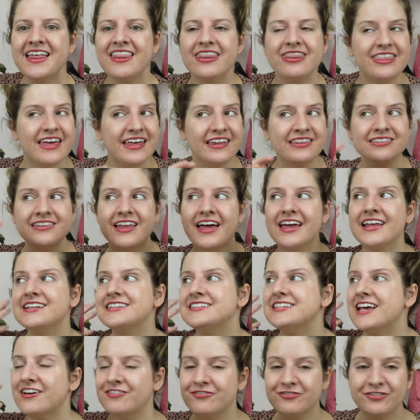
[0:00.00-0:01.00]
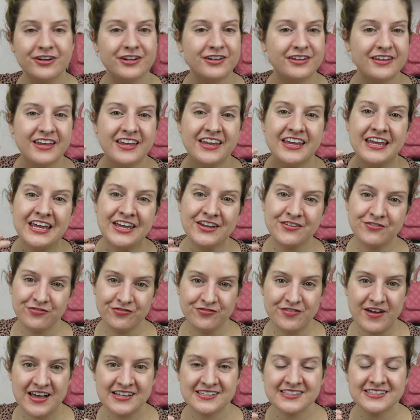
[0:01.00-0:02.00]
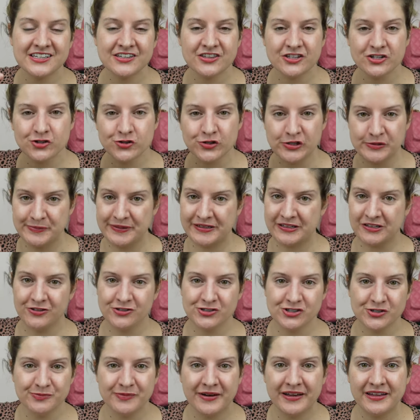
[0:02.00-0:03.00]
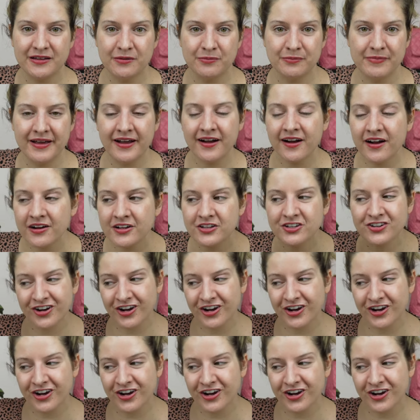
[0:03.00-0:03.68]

then like definitely invest in the Treatment Lotion by La Mer.